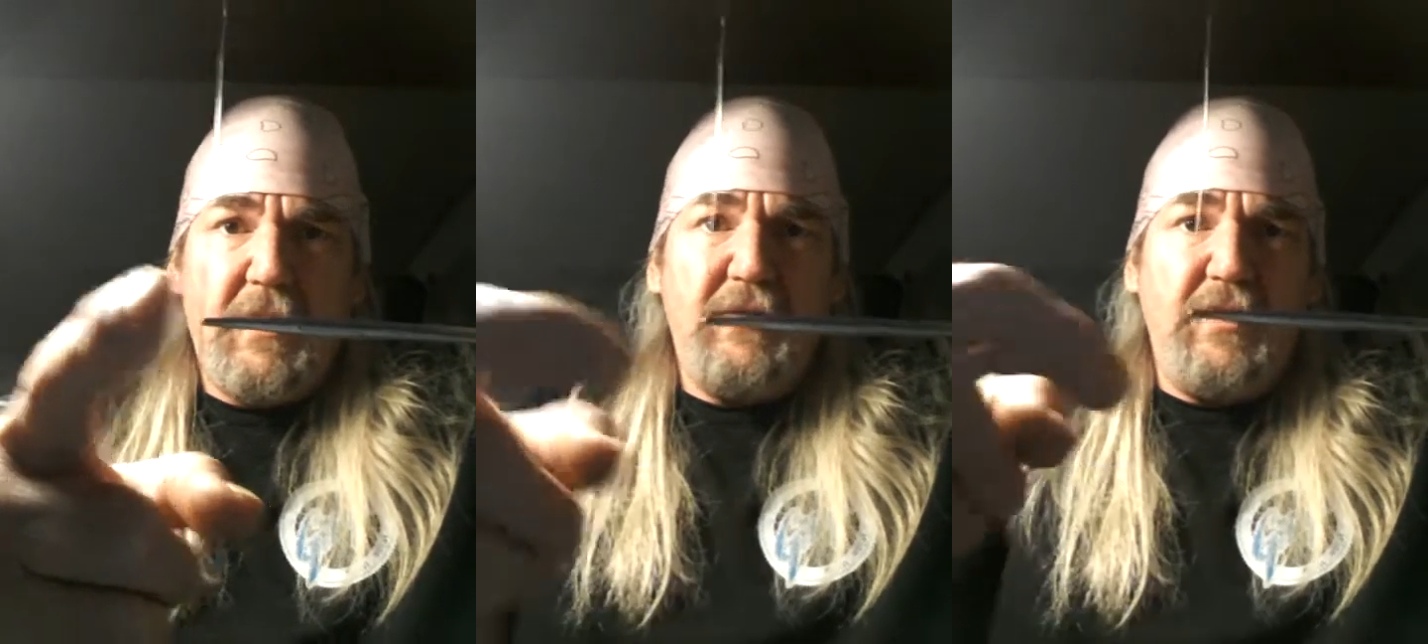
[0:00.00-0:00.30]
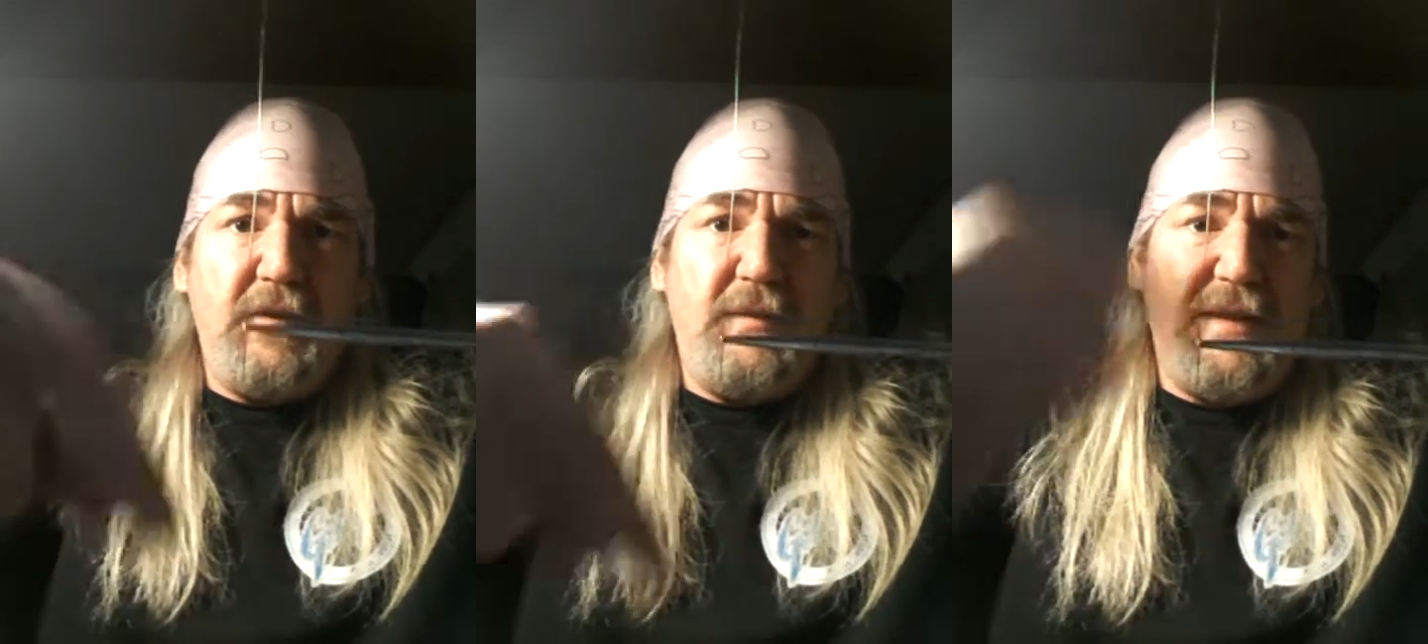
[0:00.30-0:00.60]
so
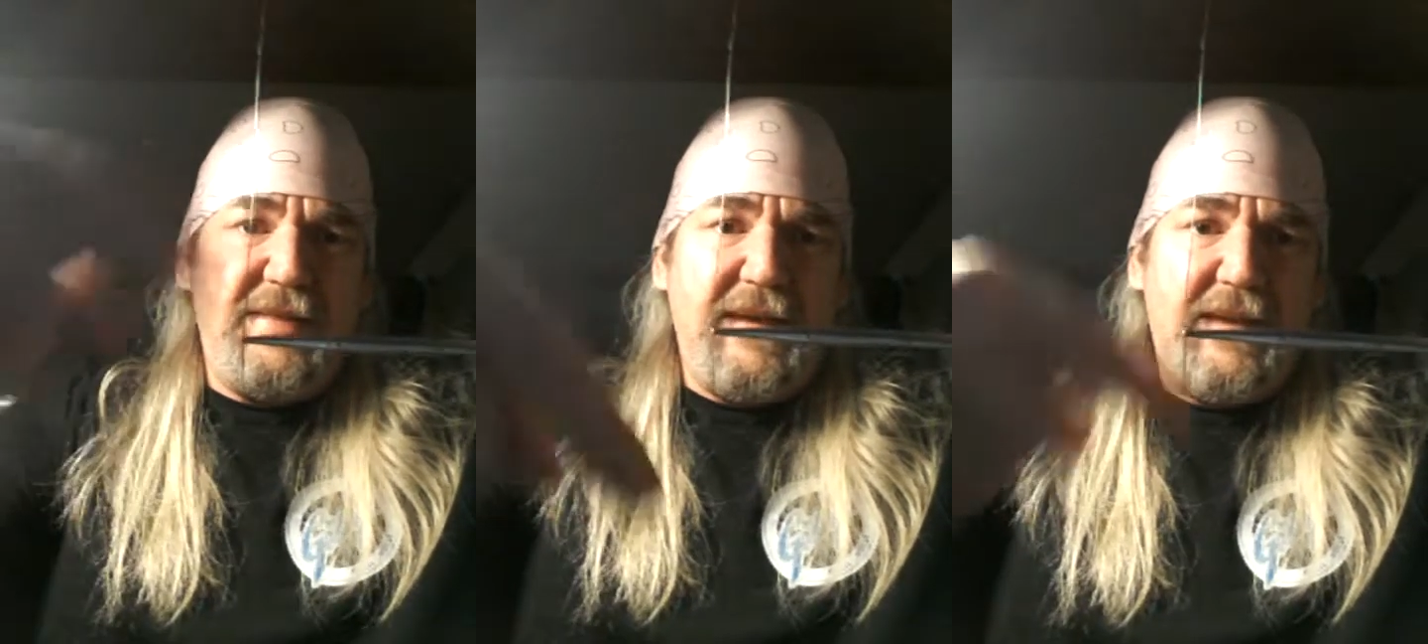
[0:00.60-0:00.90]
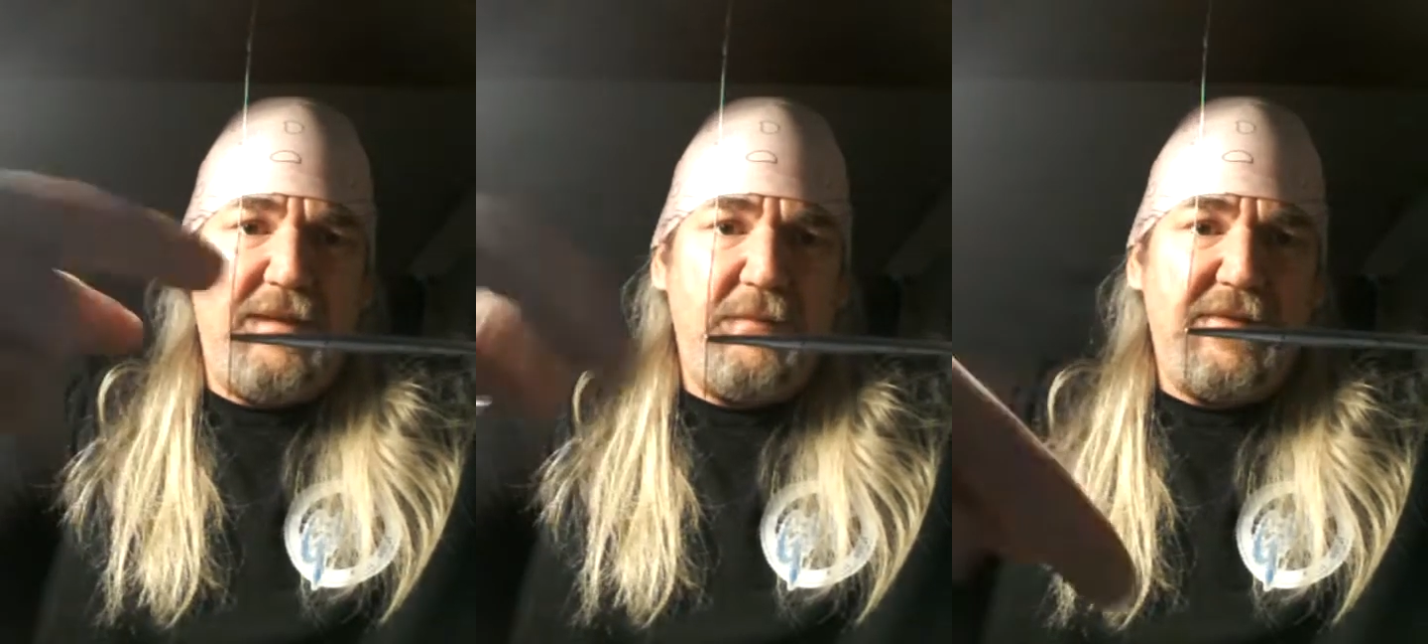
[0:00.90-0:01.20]
you don't hit that
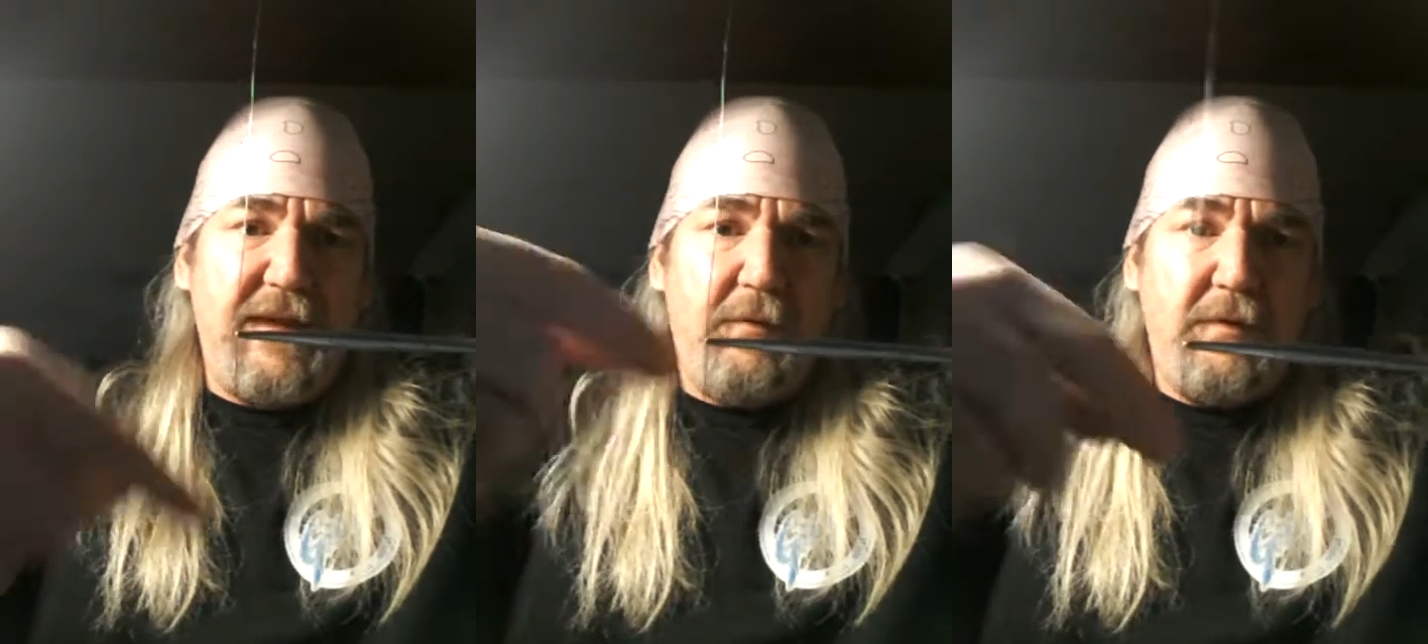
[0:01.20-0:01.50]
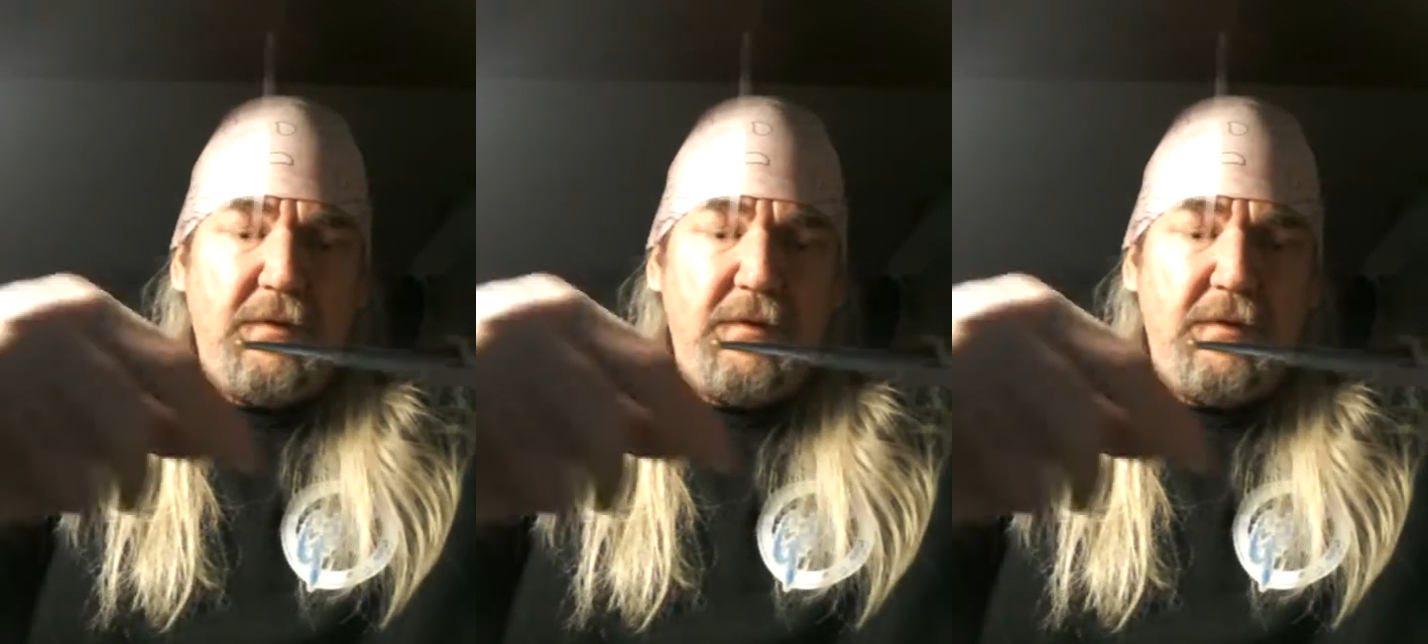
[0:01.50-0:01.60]
hemostat